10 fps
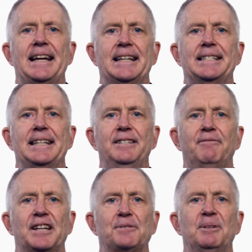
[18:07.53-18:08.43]
and
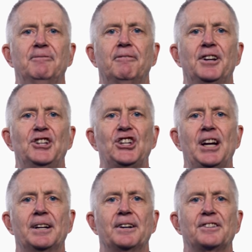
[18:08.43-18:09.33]
investment fund
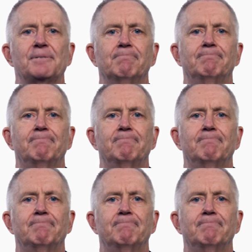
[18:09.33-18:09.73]
shares.